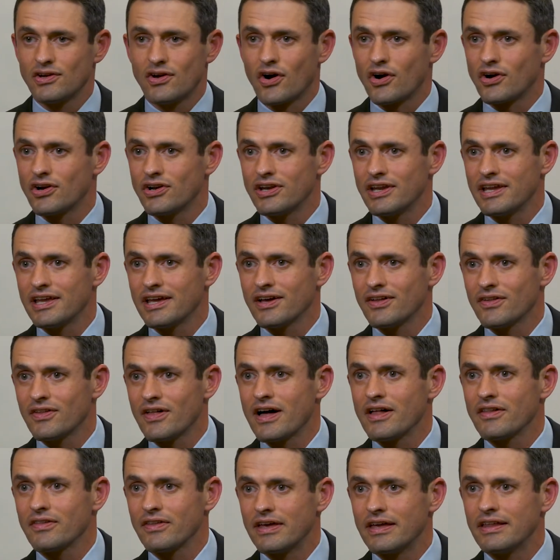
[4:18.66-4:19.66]
gardening a
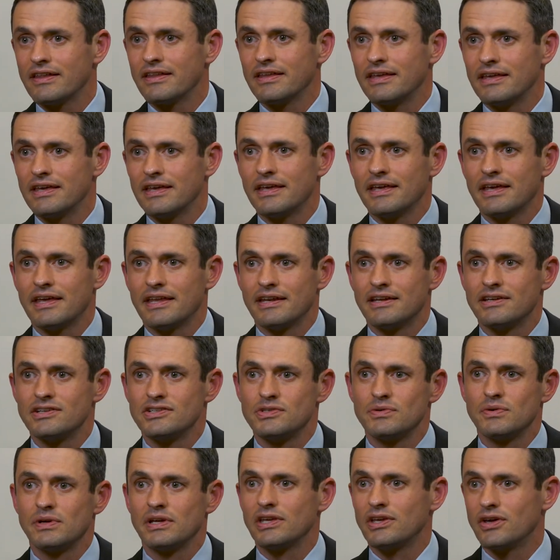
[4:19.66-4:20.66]
lot lately
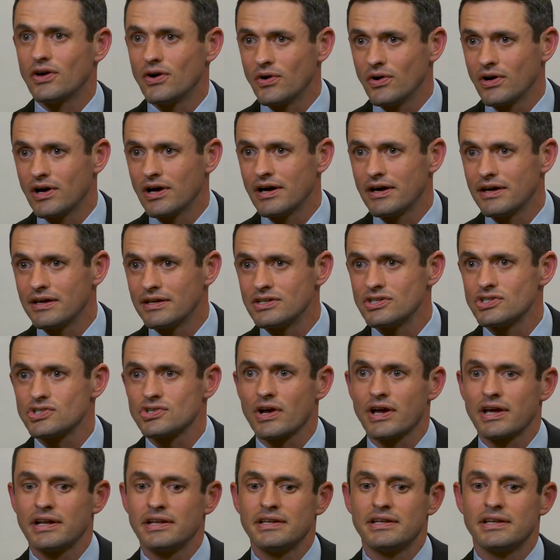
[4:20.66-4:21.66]
and doing yoga and
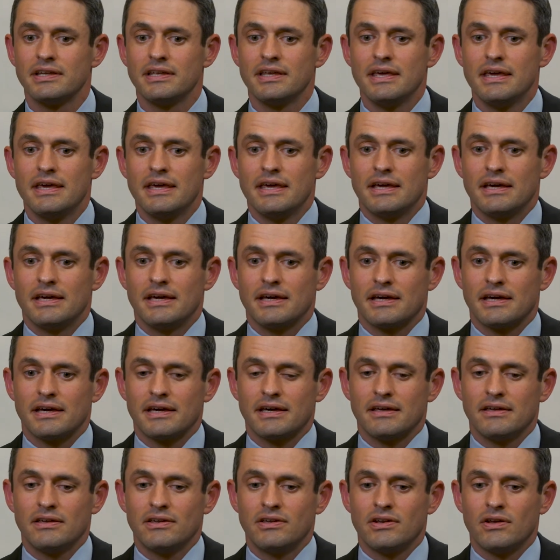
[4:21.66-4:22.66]
trying to,
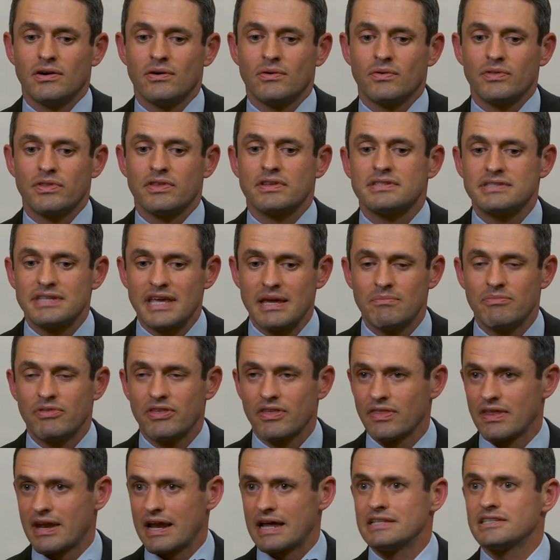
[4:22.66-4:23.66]
uh, you know, the same
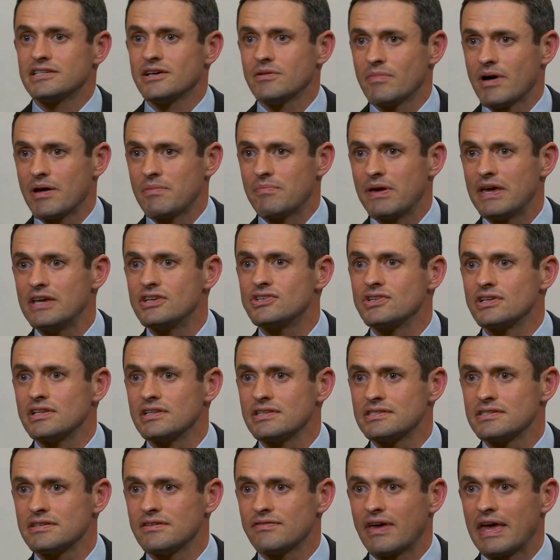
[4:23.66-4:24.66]
thing that I tell my
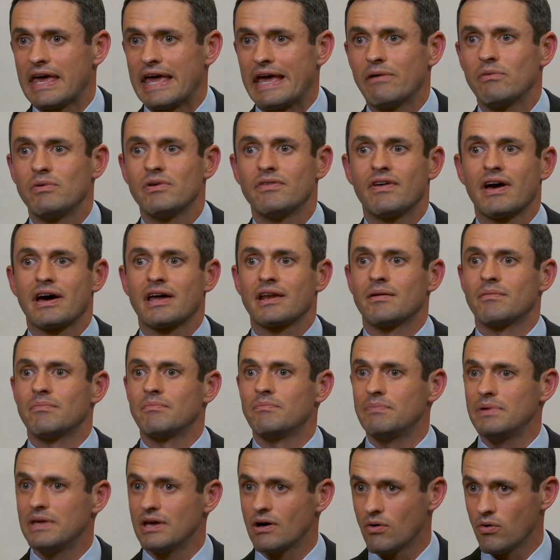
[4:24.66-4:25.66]
patients of, hey, we've got to
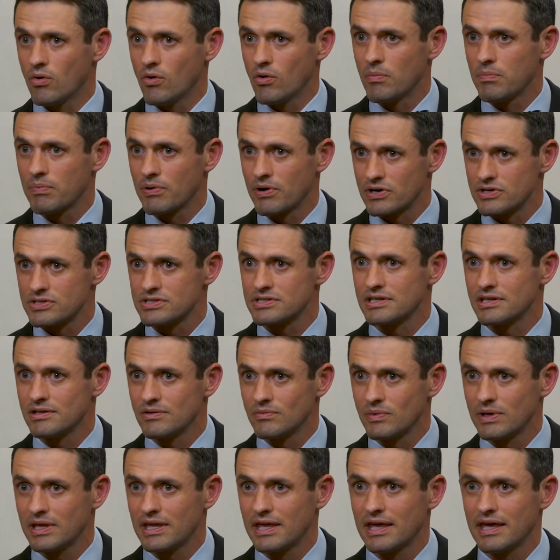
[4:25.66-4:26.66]
be a whole
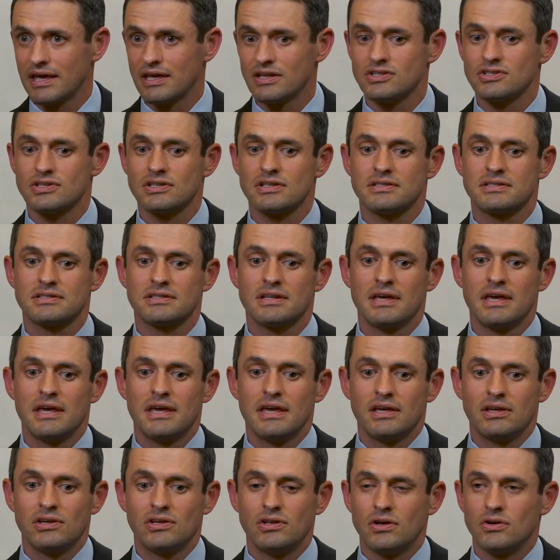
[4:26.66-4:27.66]
person. We can't just
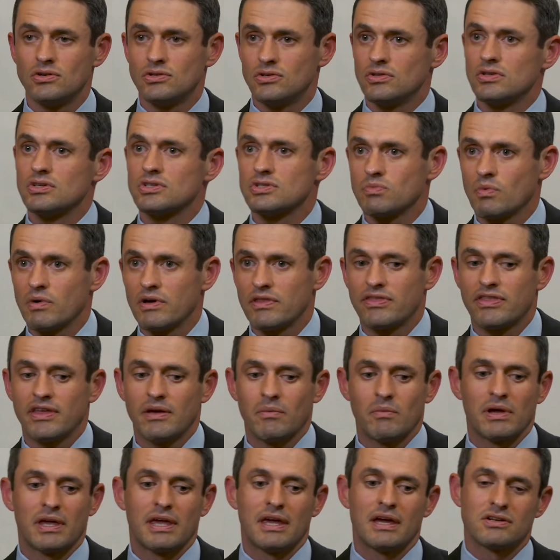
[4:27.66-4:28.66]
you know, do this one
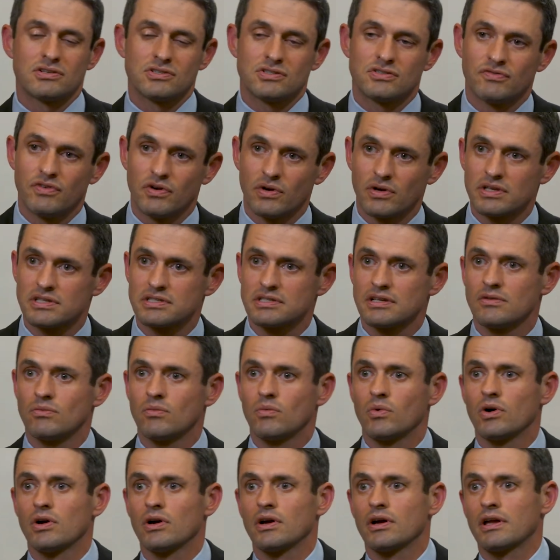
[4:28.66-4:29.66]
thing. We can't just focus on
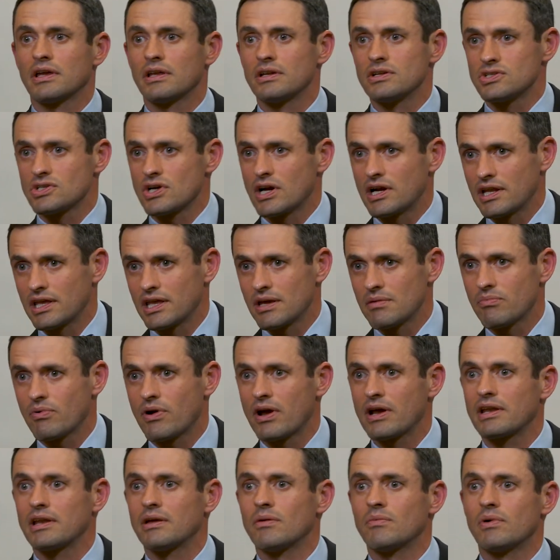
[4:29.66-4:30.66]
work and trying to get
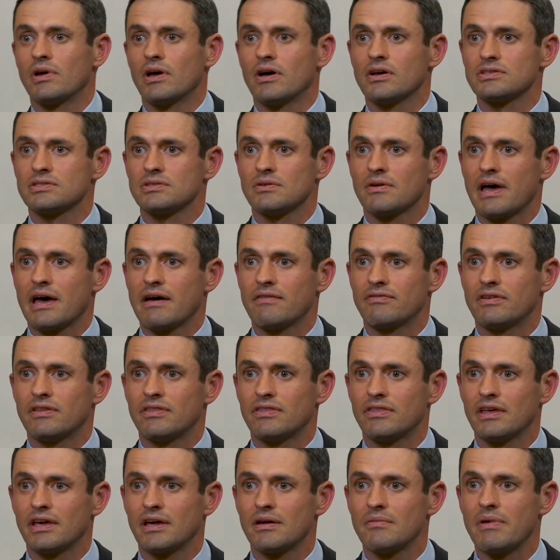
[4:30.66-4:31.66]
pregnant. We also have to
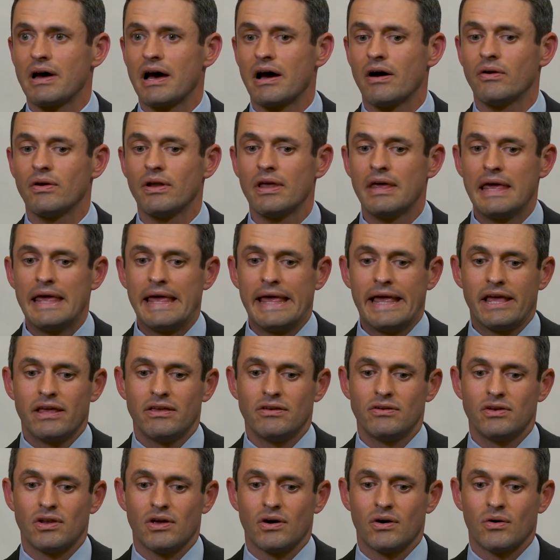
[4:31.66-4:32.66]
think about,
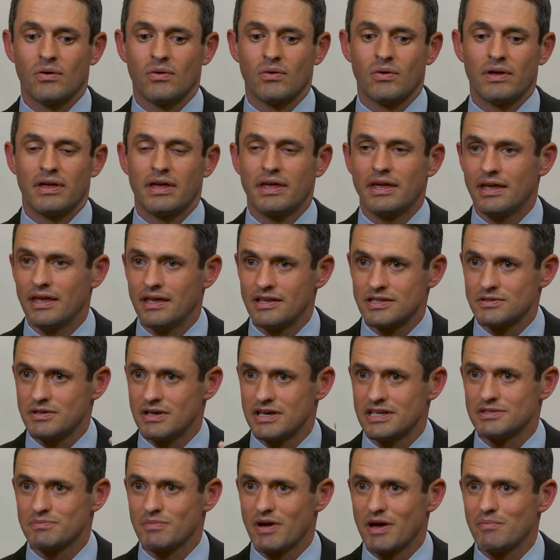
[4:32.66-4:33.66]
you know, is,
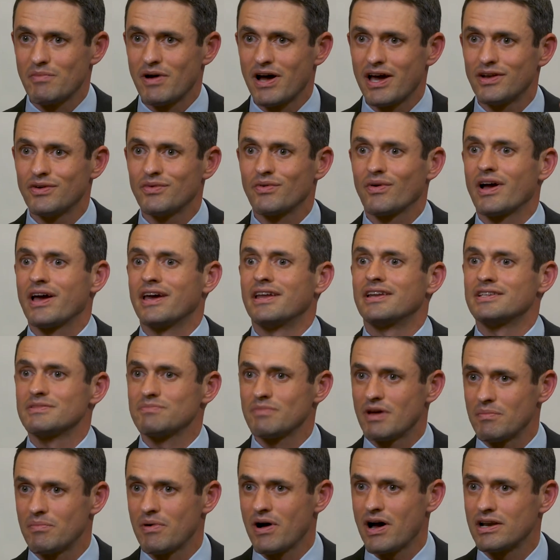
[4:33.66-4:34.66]
is my mind right? Is
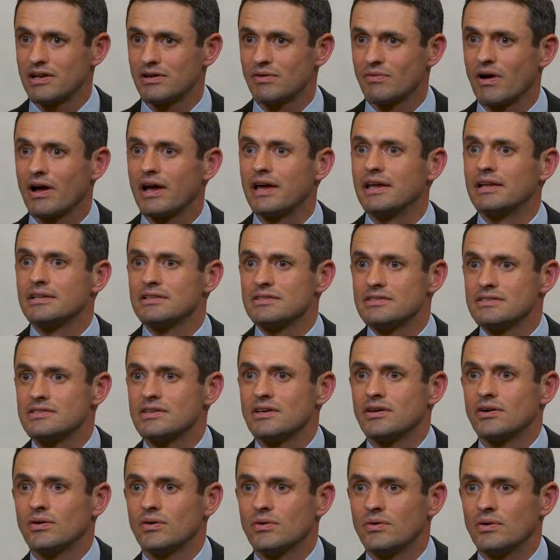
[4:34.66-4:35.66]
my body right? And
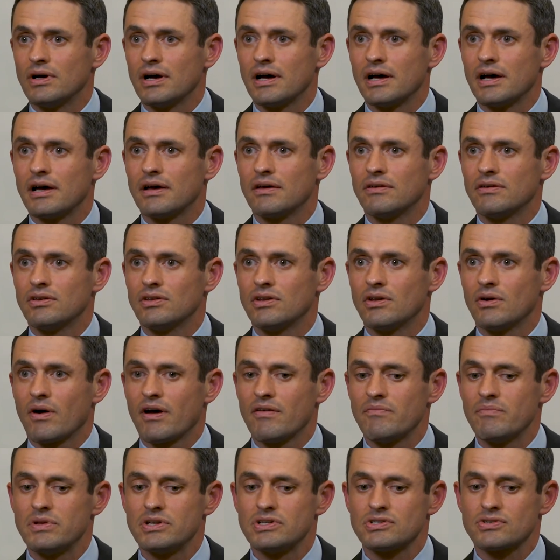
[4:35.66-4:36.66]
so, uh, you know,
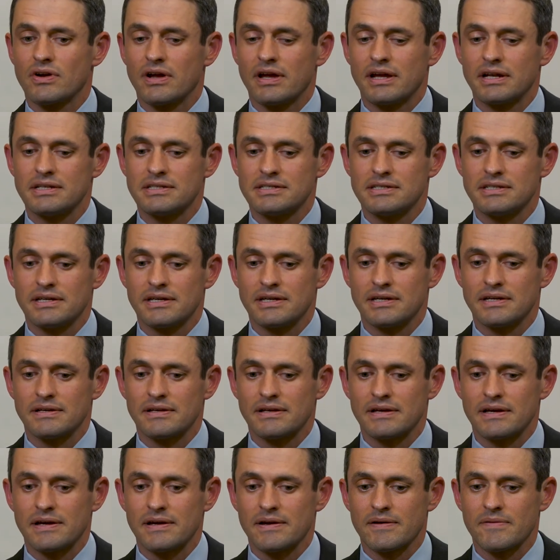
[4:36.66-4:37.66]
I've been trying to
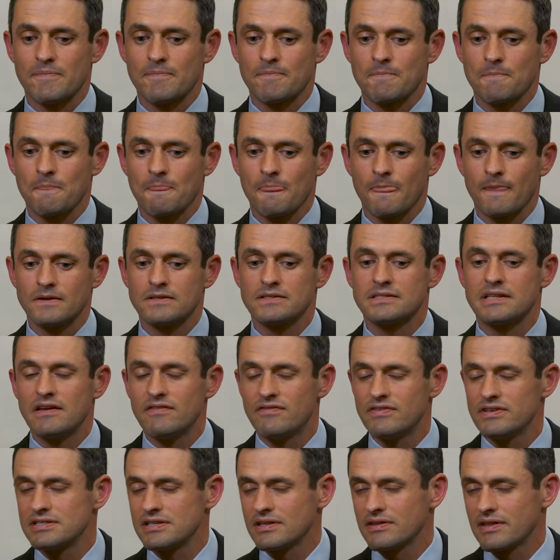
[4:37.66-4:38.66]
um, stay
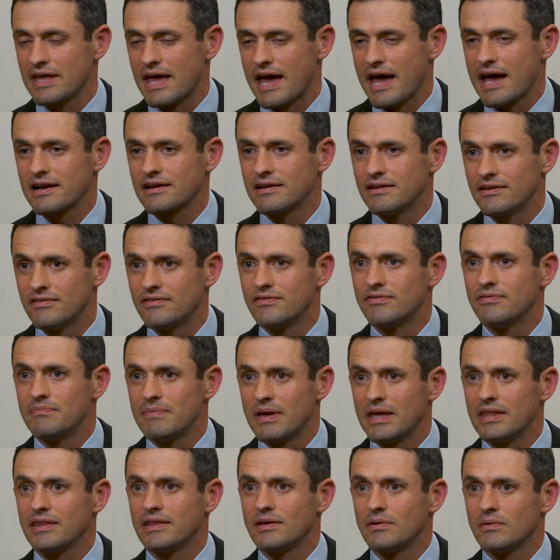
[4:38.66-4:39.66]
physically active,
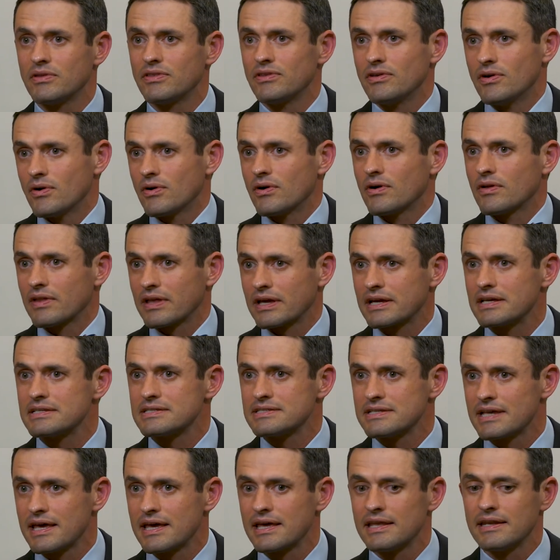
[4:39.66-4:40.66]
mainly with yoga, like I
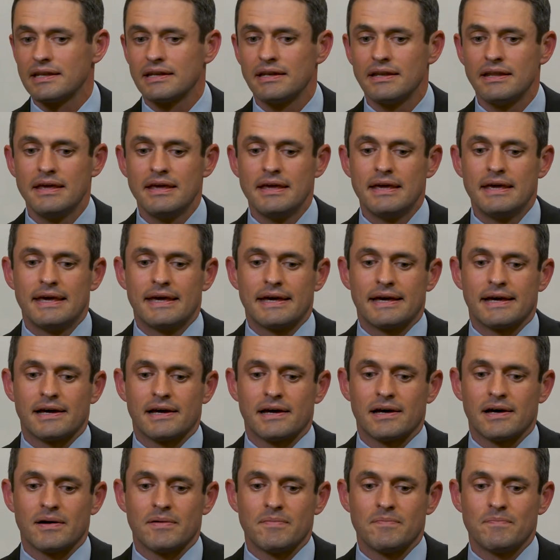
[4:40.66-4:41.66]
said, and
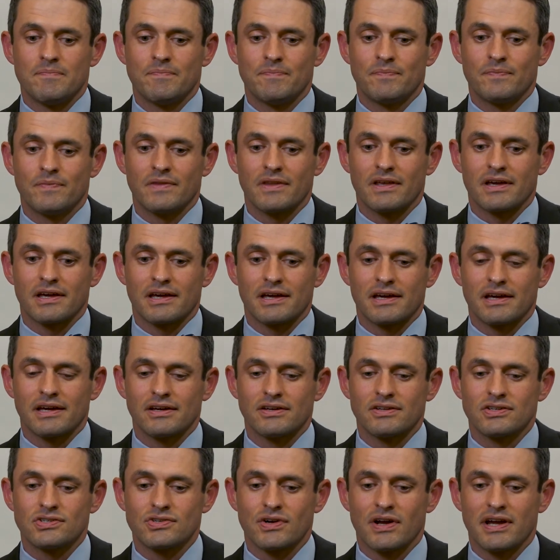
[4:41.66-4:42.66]
um, uh,
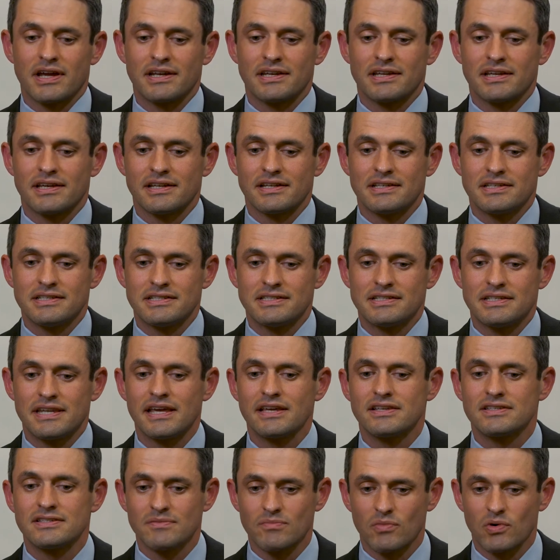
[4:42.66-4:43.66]
trying to
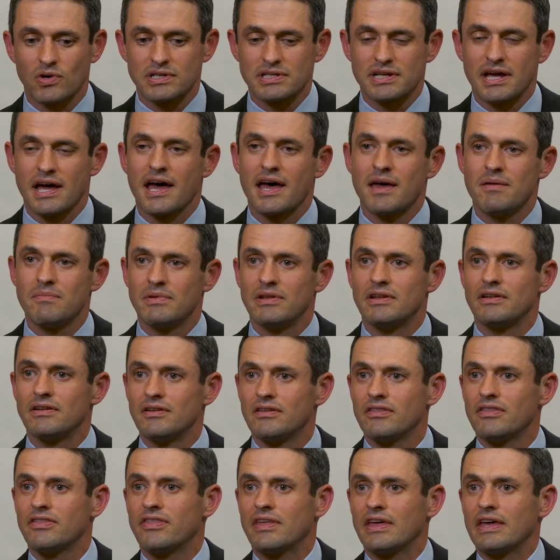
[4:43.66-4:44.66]
take some more time
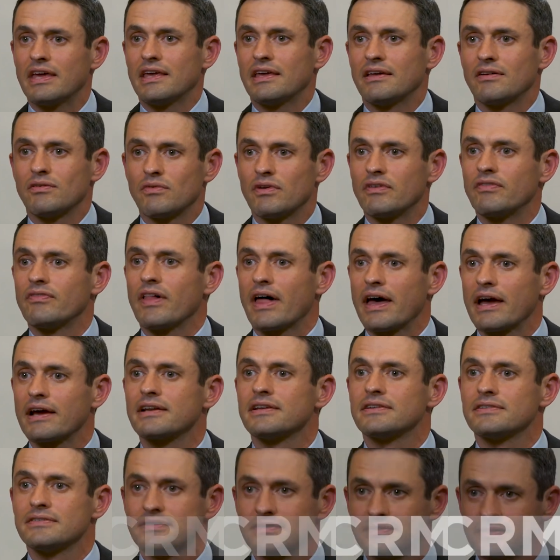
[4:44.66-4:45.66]
and think and
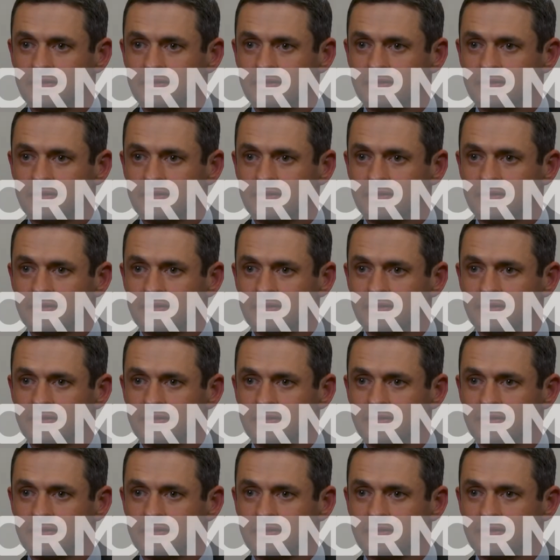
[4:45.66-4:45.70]
reflect.